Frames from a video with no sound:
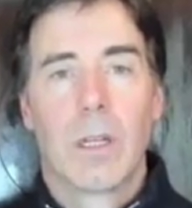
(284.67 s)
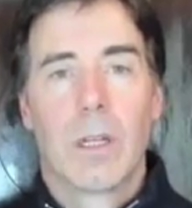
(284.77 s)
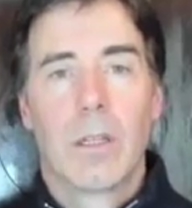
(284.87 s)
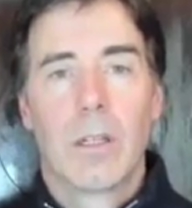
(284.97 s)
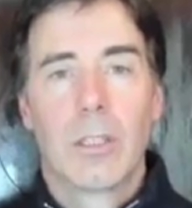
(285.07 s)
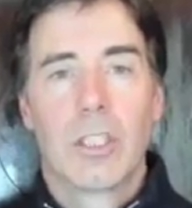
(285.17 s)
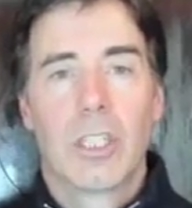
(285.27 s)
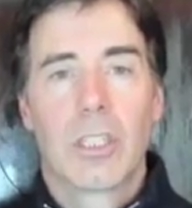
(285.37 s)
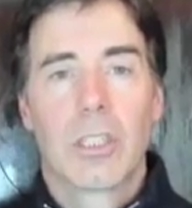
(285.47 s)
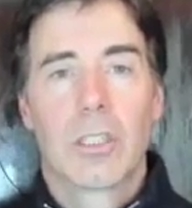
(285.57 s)
there's
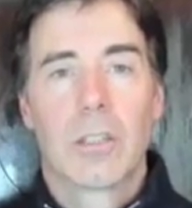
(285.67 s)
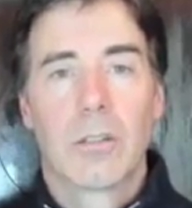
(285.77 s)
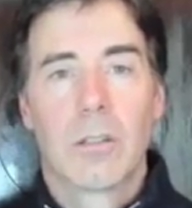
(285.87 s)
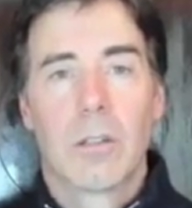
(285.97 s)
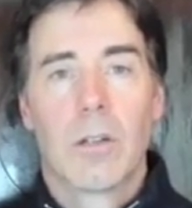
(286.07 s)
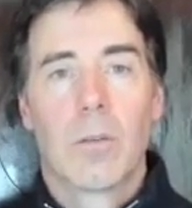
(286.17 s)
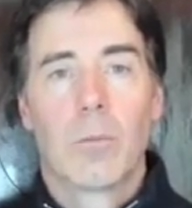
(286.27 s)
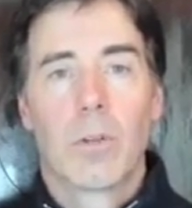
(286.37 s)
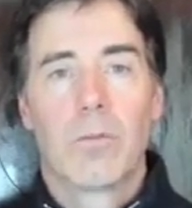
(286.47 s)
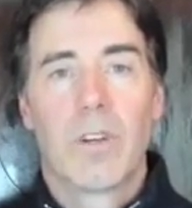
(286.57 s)
just
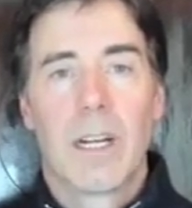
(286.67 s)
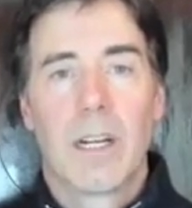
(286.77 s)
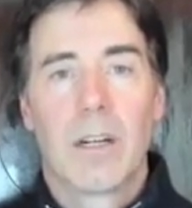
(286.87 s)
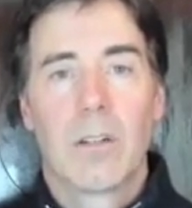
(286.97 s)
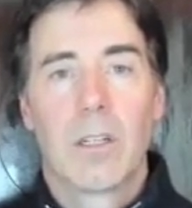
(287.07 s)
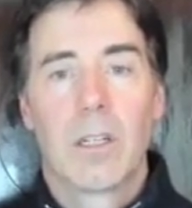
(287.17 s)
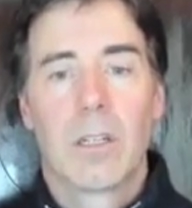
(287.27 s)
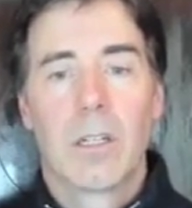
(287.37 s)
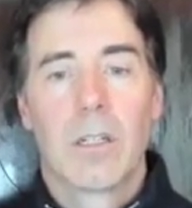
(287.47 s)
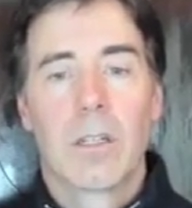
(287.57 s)
profound
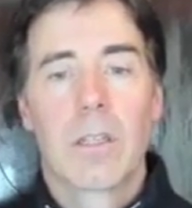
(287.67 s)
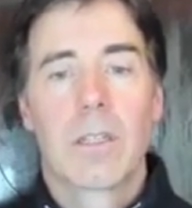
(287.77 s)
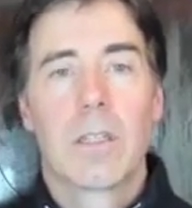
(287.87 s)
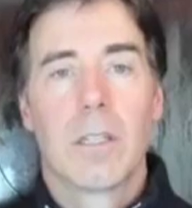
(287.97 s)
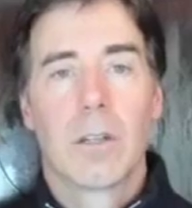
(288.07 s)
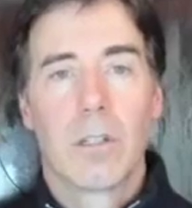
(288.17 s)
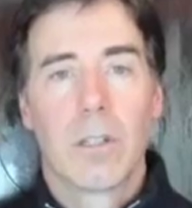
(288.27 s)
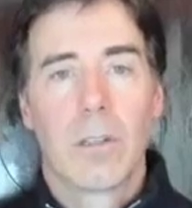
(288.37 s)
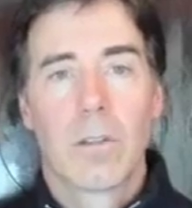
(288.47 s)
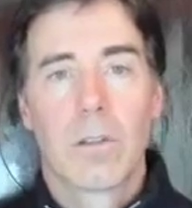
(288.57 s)

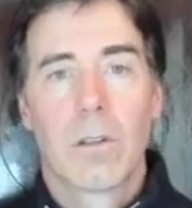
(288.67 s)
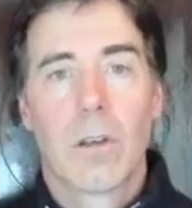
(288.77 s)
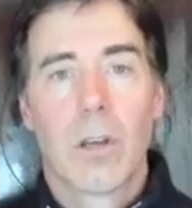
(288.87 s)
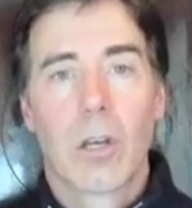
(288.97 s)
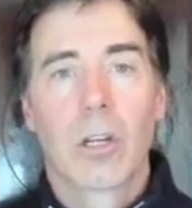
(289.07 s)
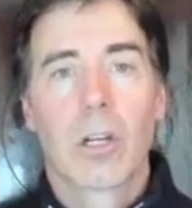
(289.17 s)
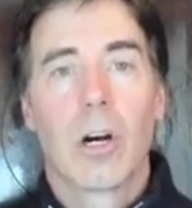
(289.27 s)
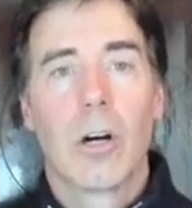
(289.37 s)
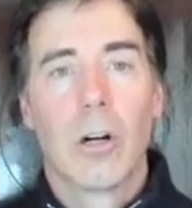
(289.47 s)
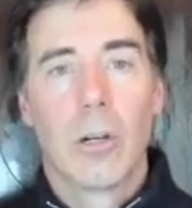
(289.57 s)
stillness,
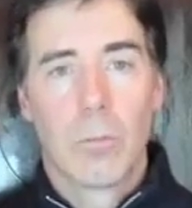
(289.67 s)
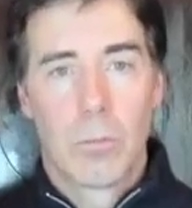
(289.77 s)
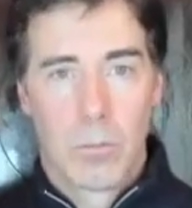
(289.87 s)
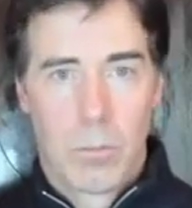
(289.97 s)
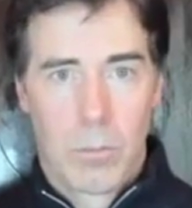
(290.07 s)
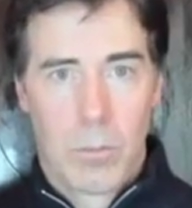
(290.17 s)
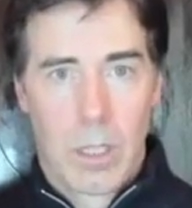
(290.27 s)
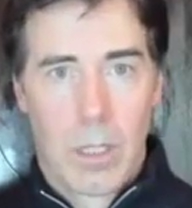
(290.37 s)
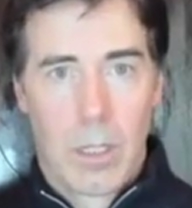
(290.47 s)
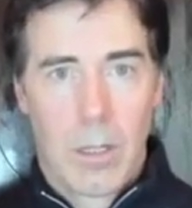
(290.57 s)
calm,
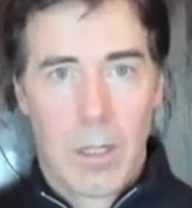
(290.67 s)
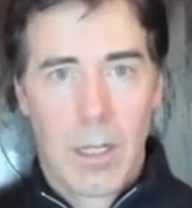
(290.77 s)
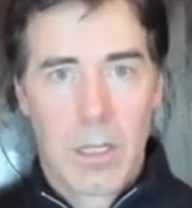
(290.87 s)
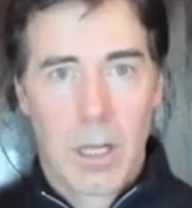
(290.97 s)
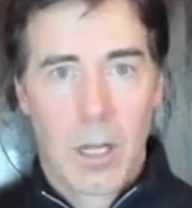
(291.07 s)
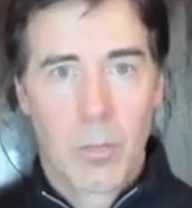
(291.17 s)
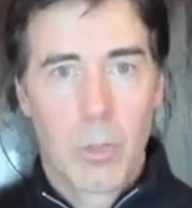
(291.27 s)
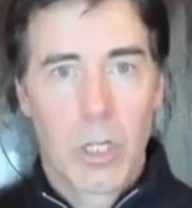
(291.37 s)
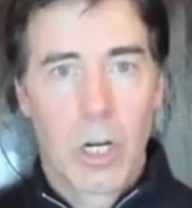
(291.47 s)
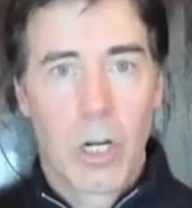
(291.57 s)
that is
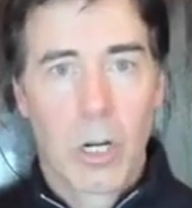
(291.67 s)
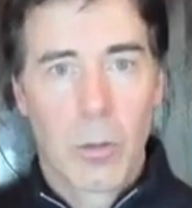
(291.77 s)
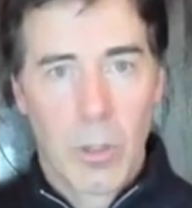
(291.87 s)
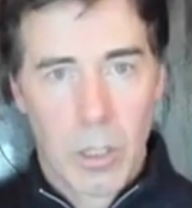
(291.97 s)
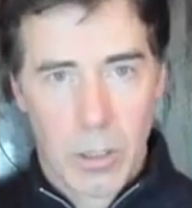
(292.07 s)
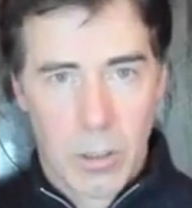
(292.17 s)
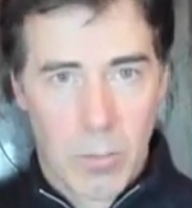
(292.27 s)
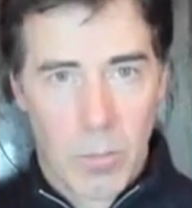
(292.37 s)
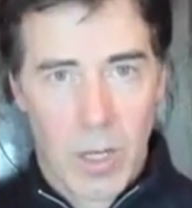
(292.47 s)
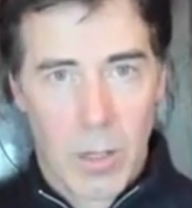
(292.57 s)
unperturbed
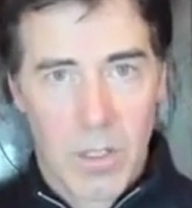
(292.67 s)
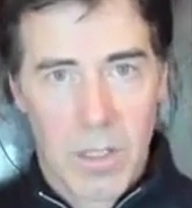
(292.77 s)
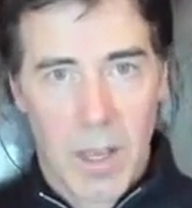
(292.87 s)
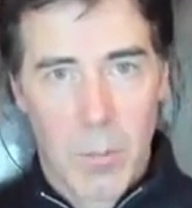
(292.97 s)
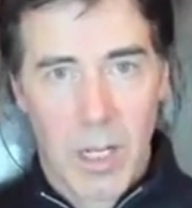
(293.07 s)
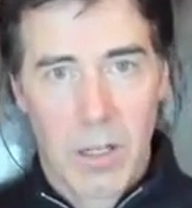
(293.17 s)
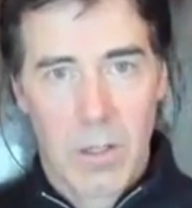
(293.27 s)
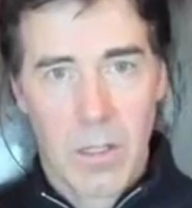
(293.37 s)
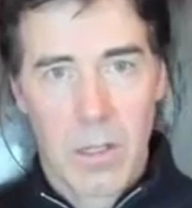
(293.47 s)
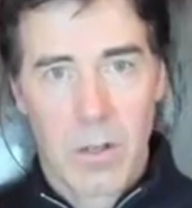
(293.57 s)
by what's happening
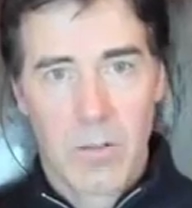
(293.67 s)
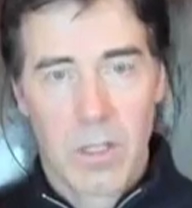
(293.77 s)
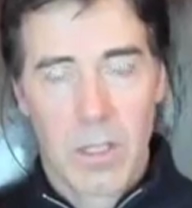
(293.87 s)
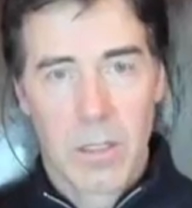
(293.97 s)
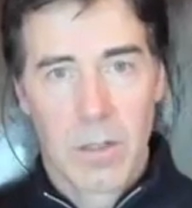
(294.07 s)
on the surface.